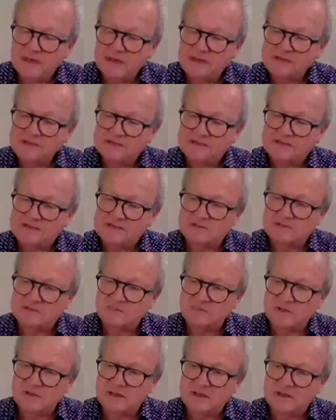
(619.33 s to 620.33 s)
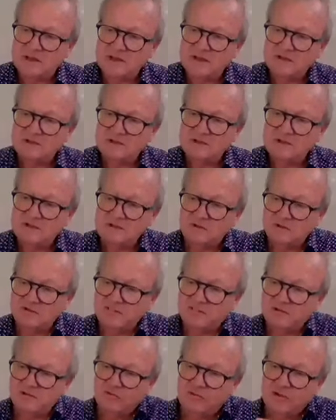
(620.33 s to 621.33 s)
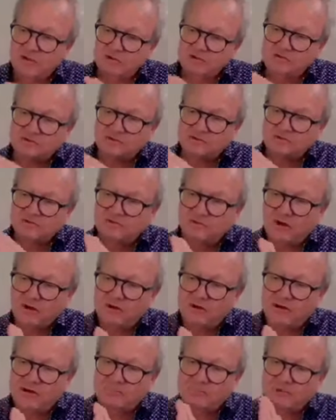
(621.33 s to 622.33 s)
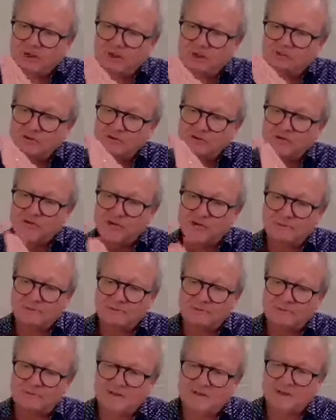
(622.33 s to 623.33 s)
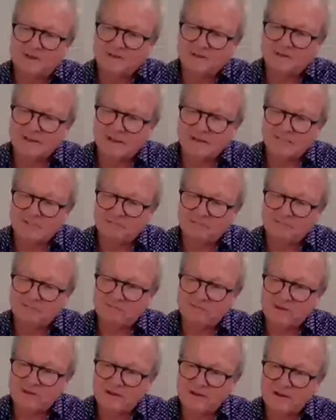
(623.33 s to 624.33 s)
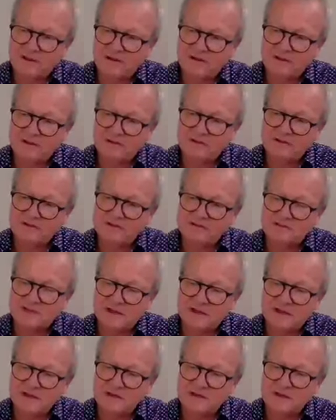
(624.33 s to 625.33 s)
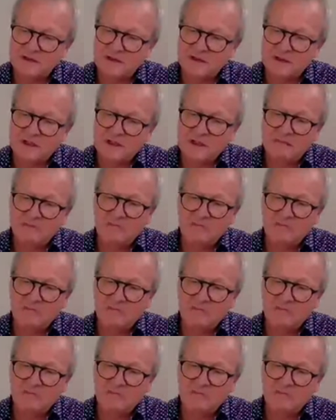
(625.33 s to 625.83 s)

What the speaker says: It is, to me, sort of a real sort of hot air balloon shaped type of design.